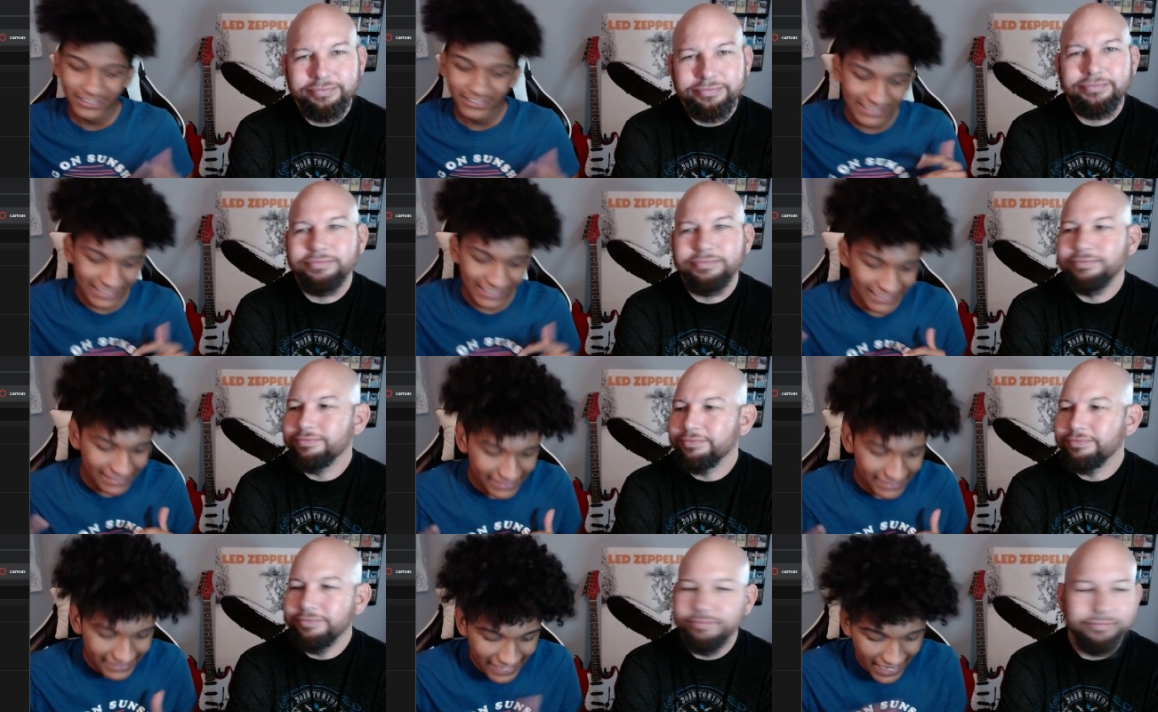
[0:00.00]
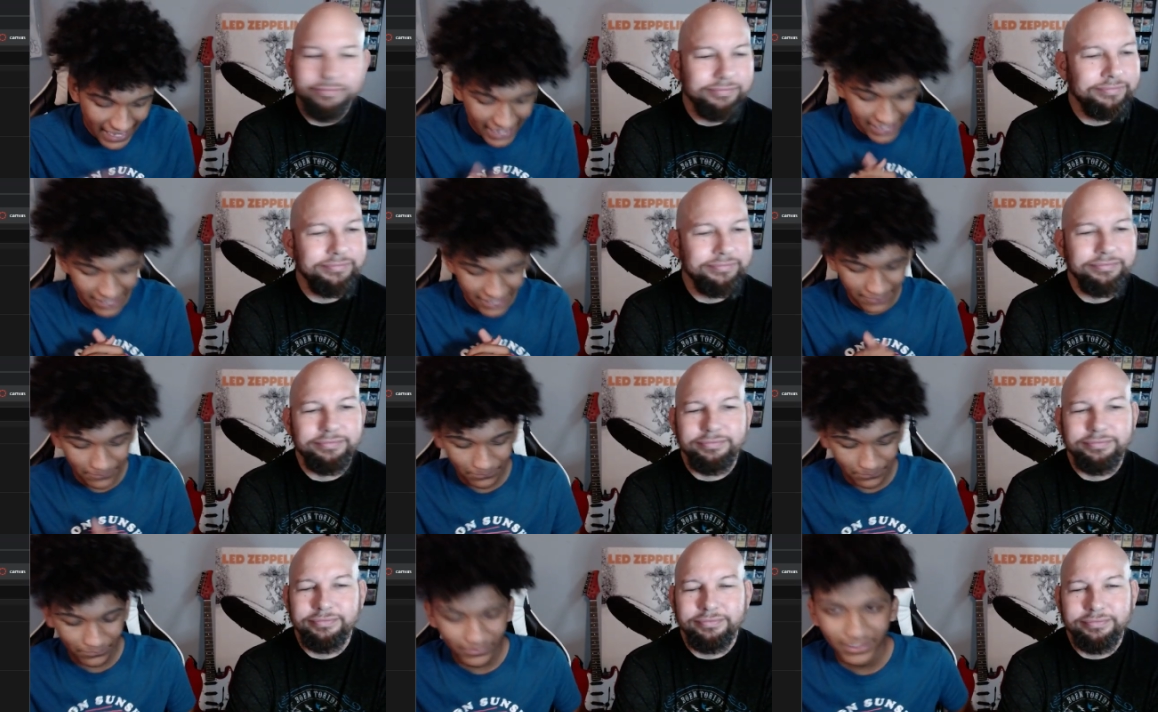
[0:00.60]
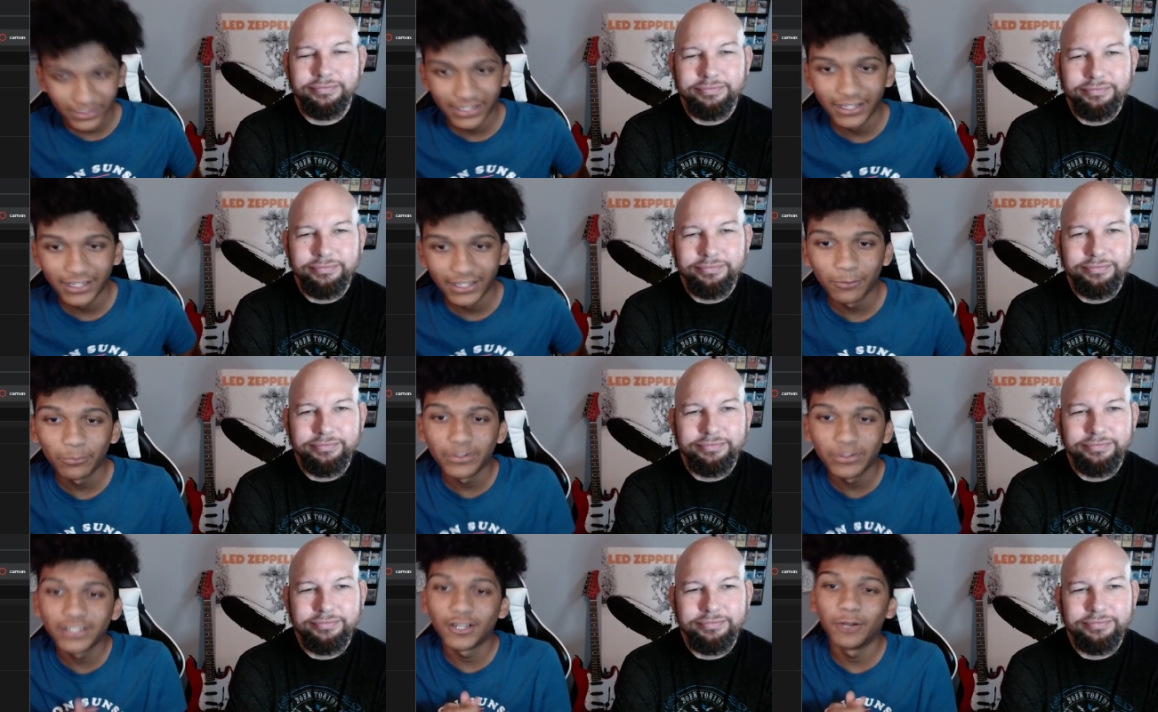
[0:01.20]
Speaker 1: Today,
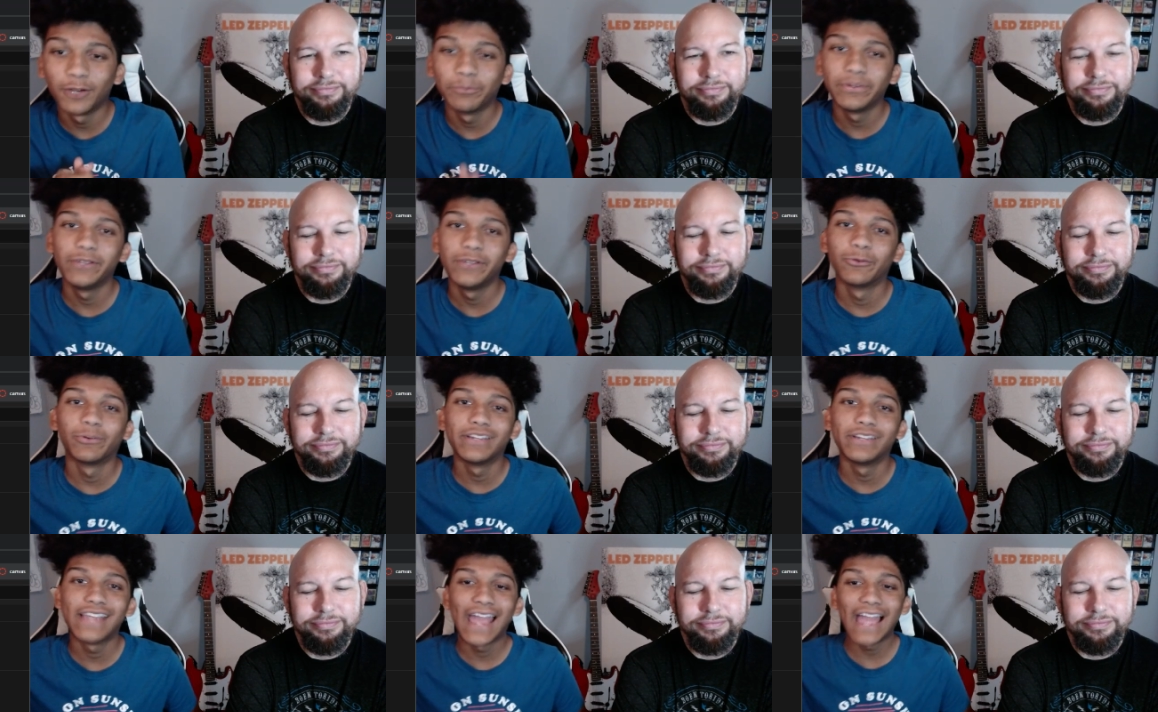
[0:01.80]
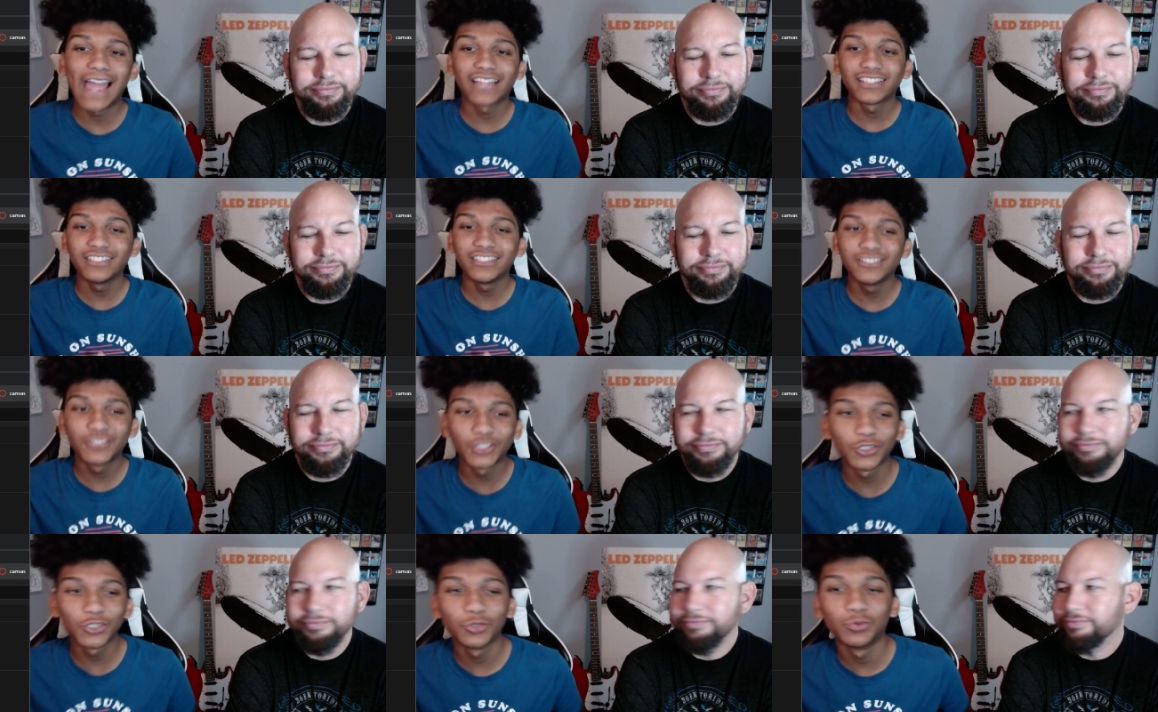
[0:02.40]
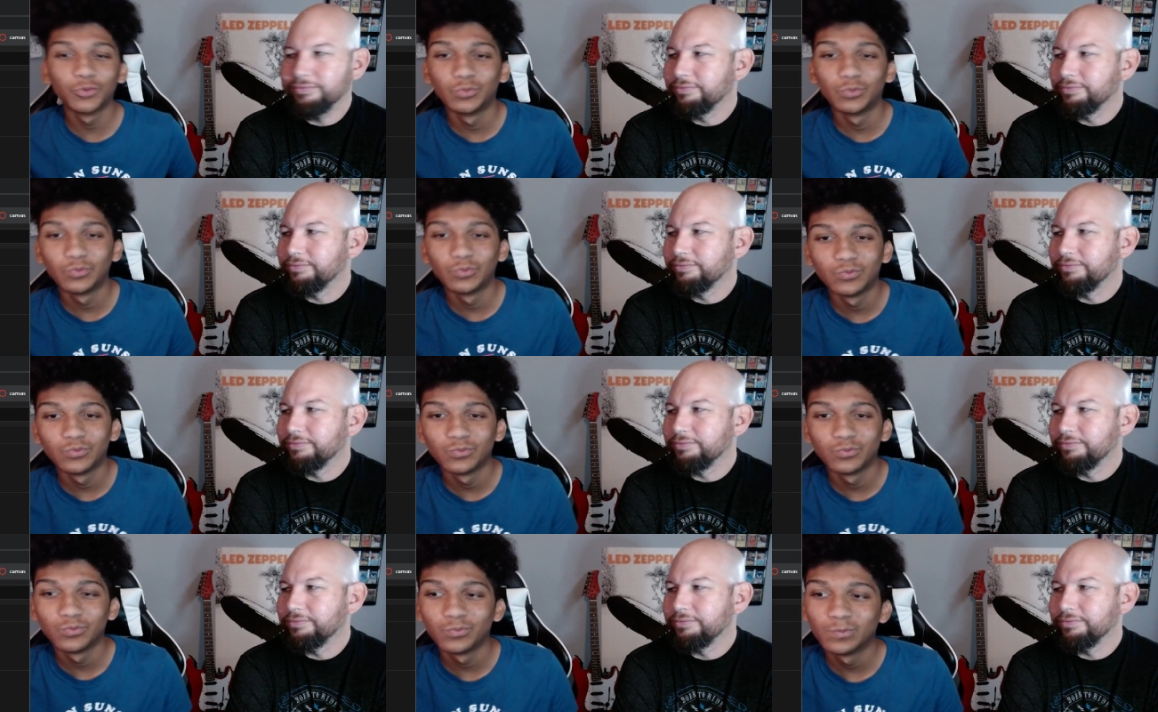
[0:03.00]
we're gonna be reacting to
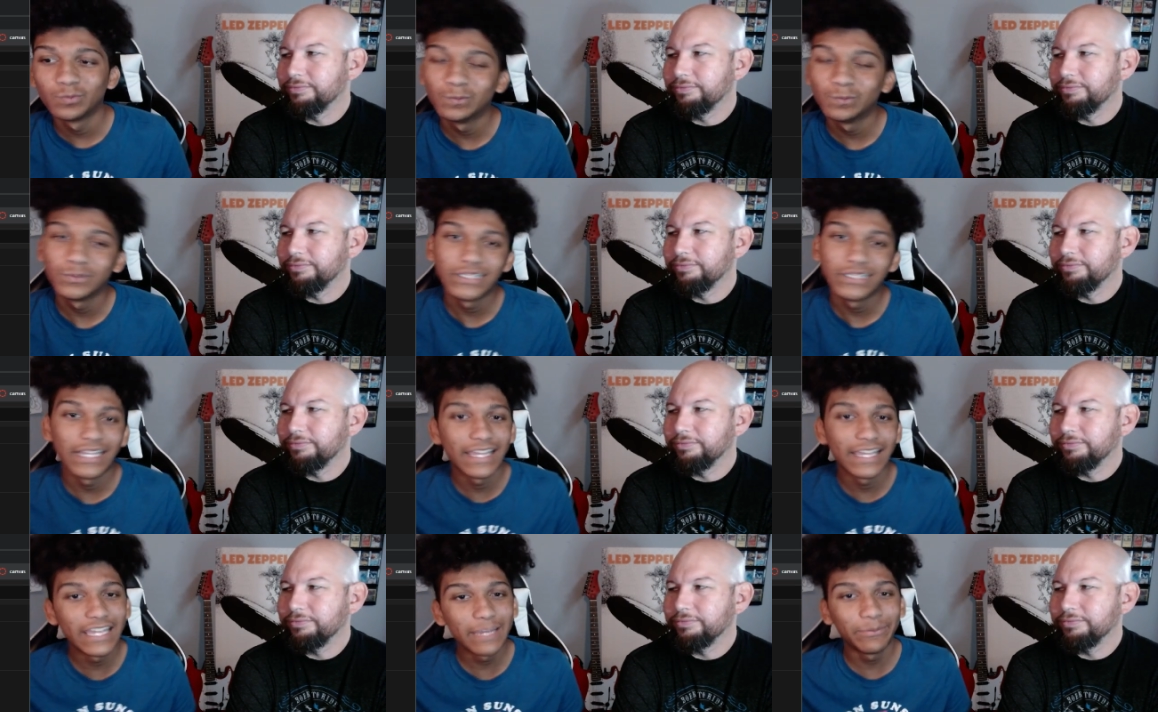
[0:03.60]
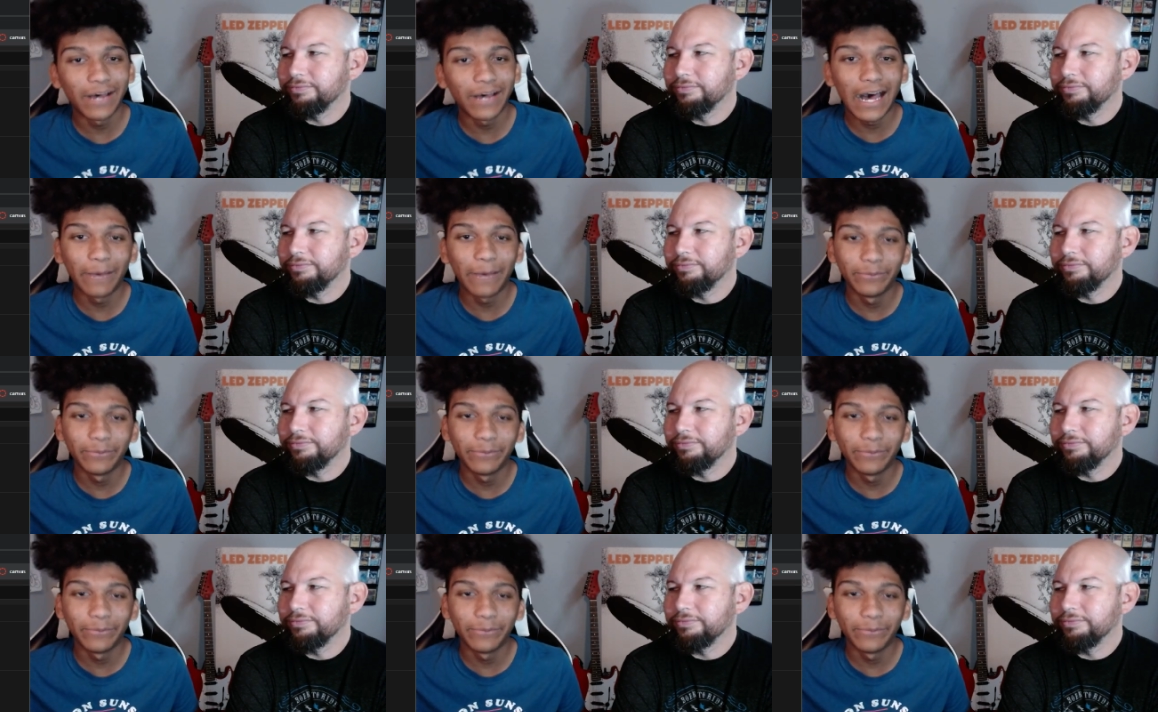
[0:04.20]
the hip-hop